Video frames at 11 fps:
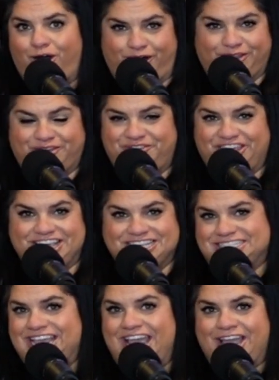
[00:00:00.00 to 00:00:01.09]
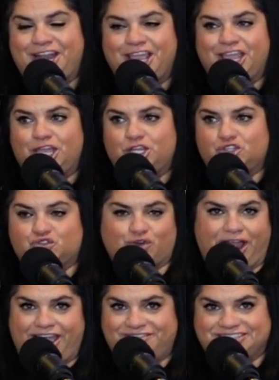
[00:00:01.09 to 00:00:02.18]
all of this that
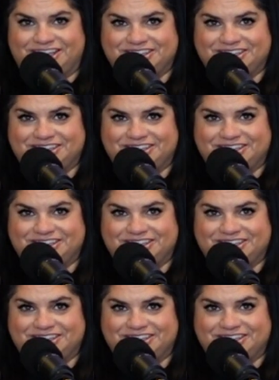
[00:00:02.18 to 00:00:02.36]
drives